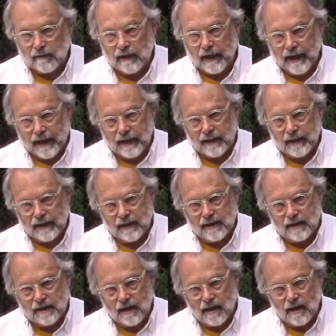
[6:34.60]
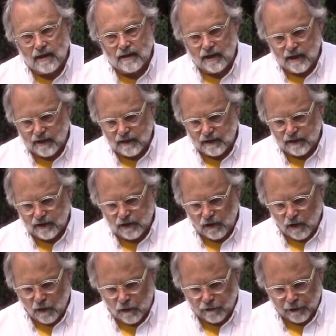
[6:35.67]
and his onions
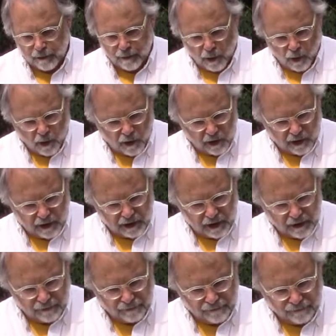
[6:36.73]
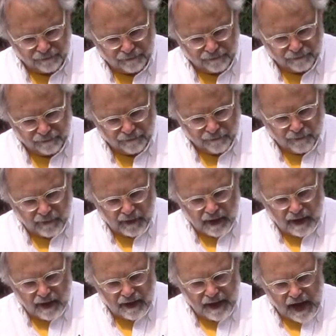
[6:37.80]
overboard.
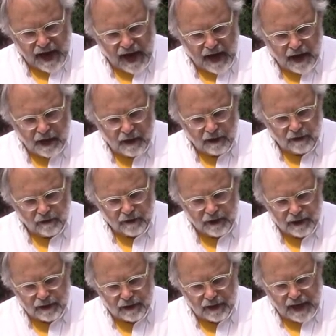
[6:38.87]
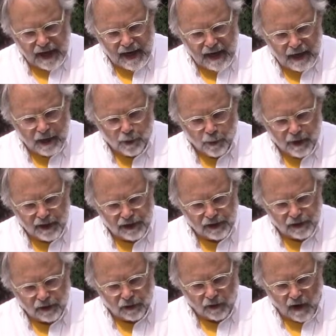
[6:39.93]
The anguish
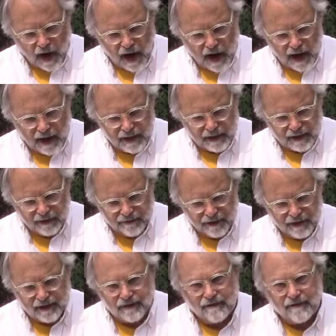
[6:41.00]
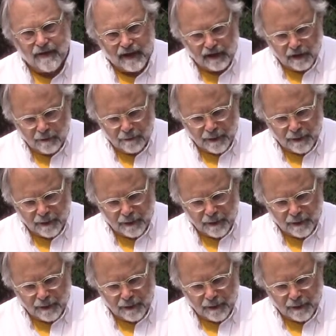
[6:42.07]
cries of his fellow